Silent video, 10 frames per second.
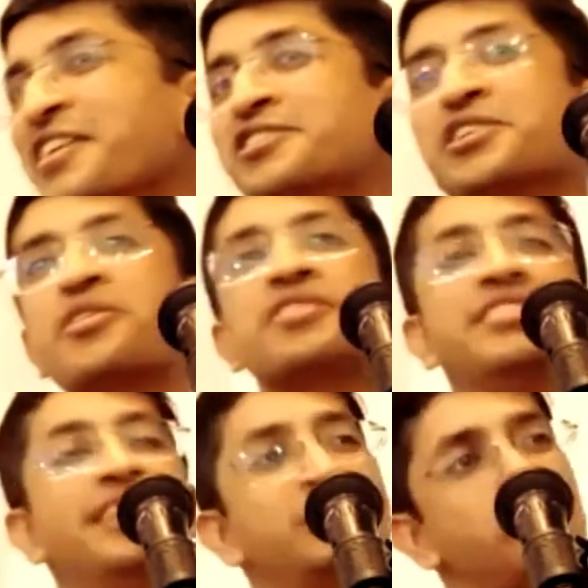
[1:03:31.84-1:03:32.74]

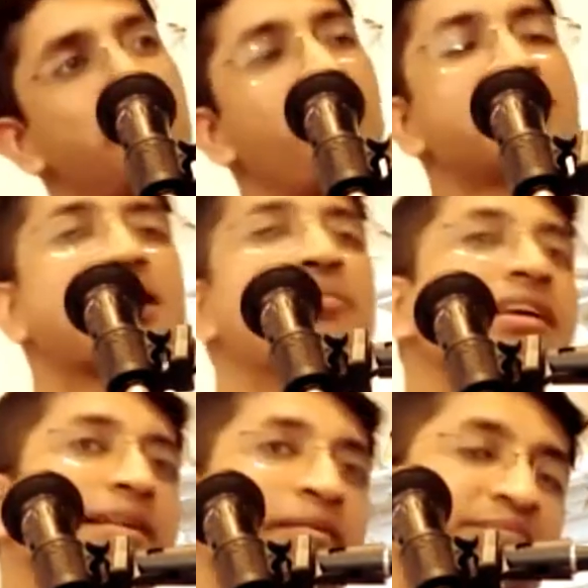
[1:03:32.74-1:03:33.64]
So these two boys come
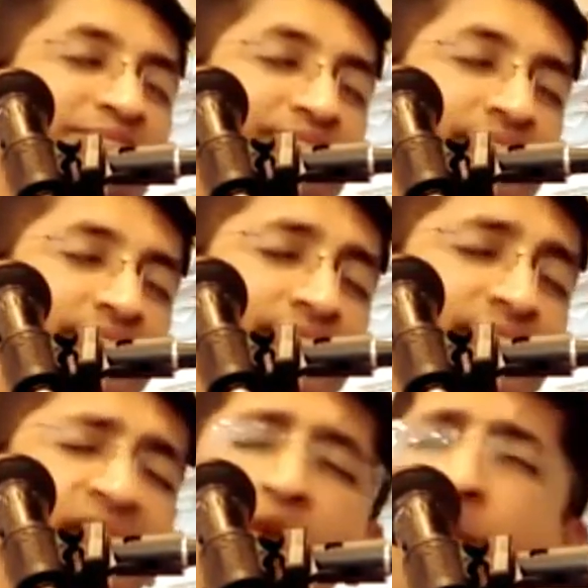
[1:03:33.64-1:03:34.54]
there.
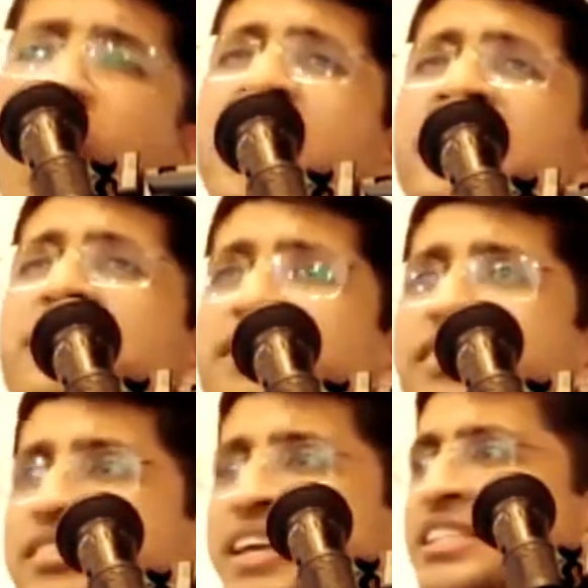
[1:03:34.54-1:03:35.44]
1
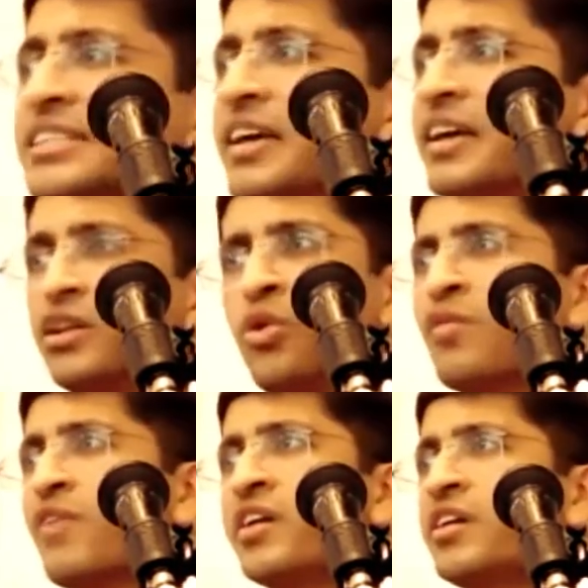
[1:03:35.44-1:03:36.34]
year they stay,
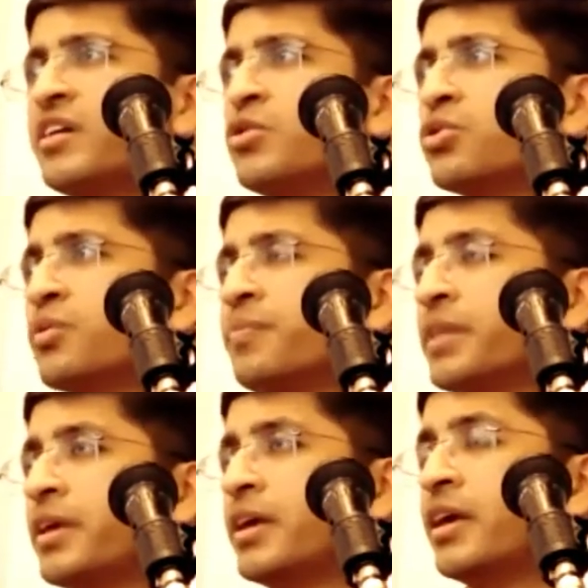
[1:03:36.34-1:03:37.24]
don't find any guru.
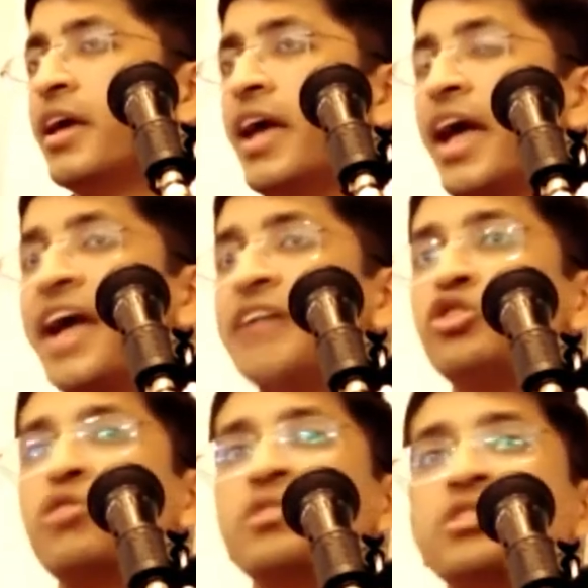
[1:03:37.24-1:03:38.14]
And
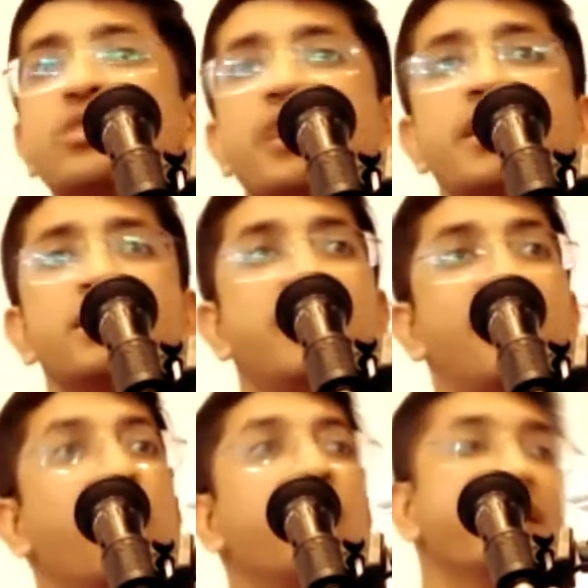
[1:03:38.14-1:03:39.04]
so much so that they
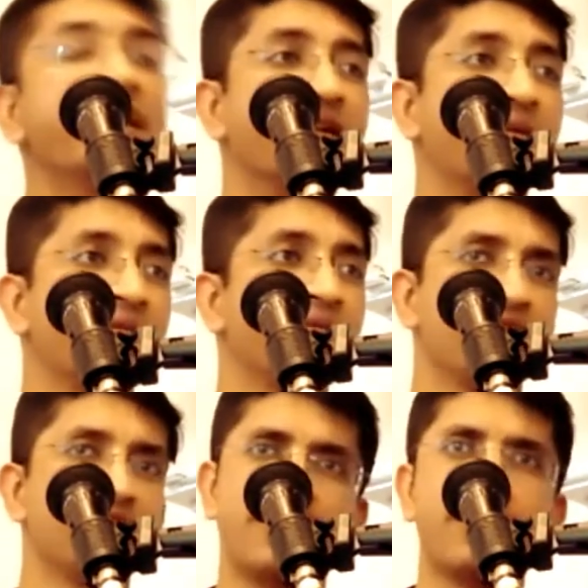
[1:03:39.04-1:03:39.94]
fall ill.
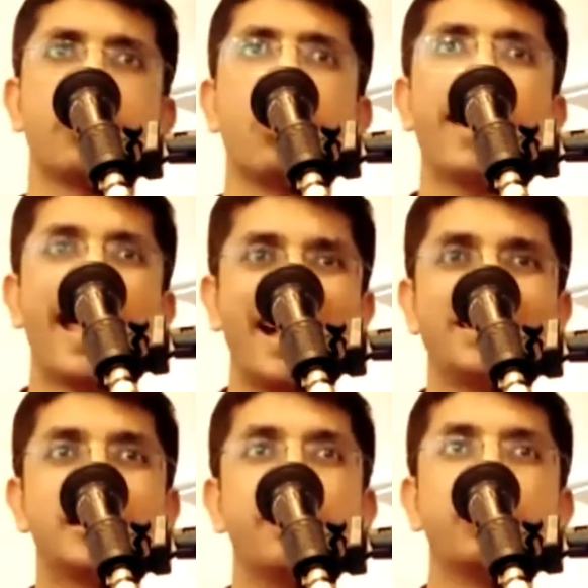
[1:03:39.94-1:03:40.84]
Because if you're not
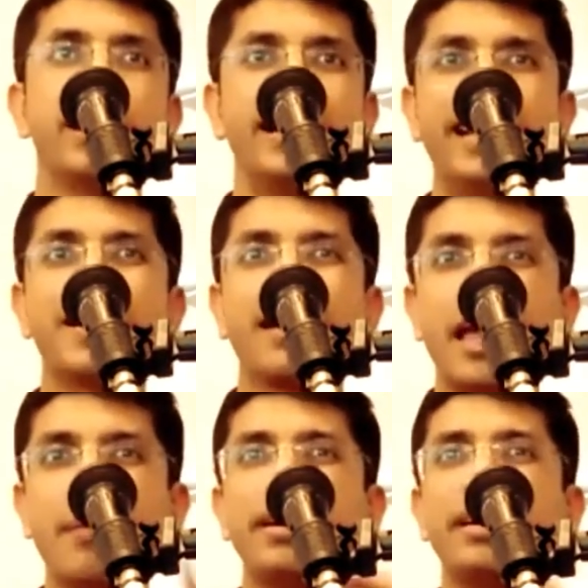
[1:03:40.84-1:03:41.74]
accustomed to the Indian
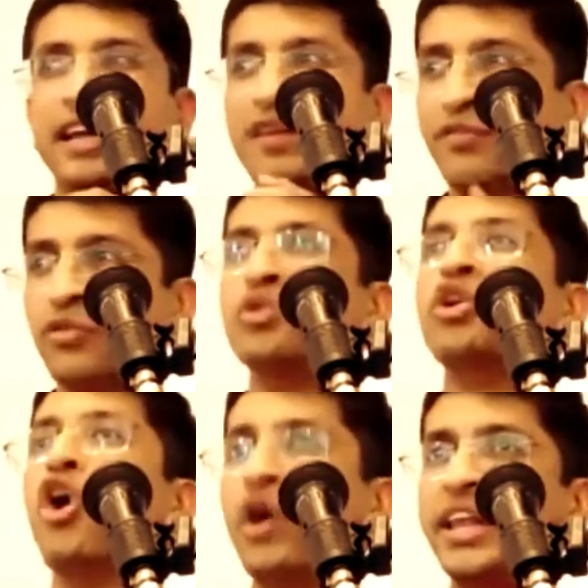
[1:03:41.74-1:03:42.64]
climate, Indian
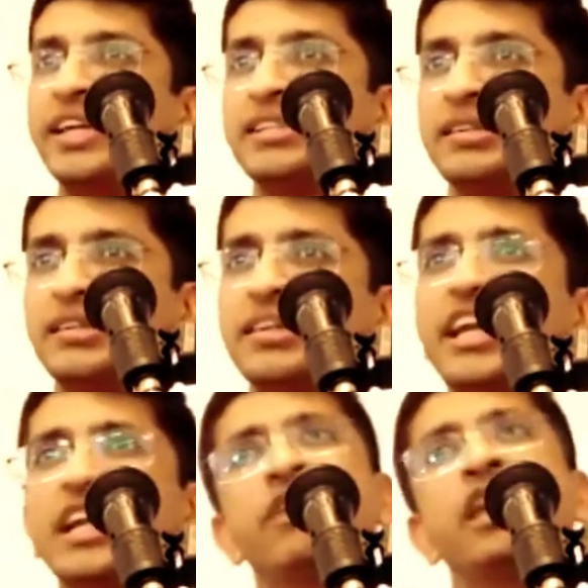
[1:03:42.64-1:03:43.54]
food, oil, etc.,
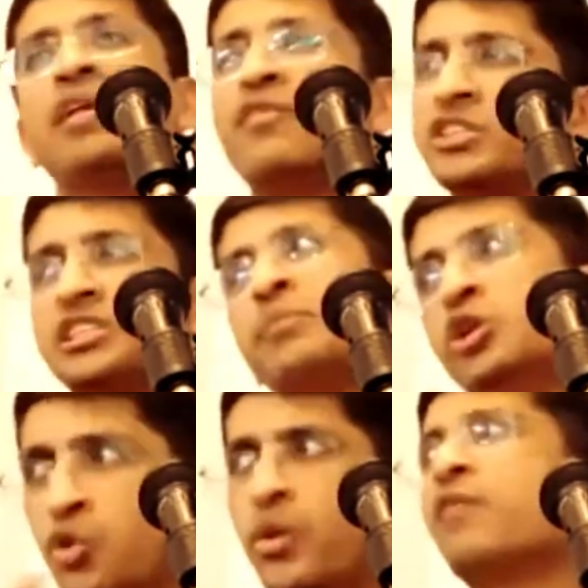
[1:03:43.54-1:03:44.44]
invariably first time
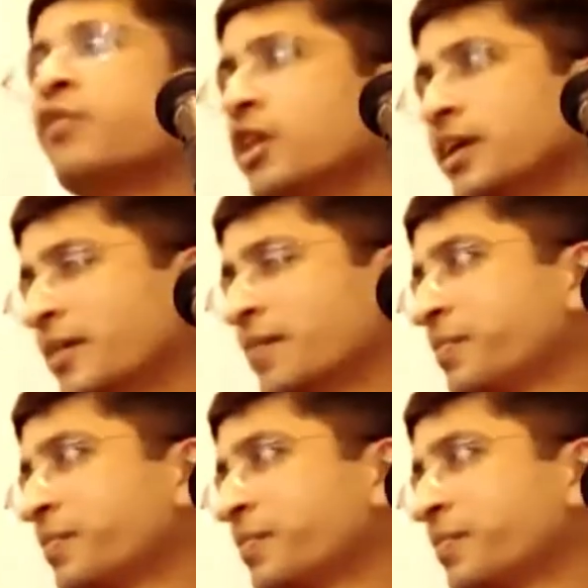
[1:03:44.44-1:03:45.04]
you will fall ill.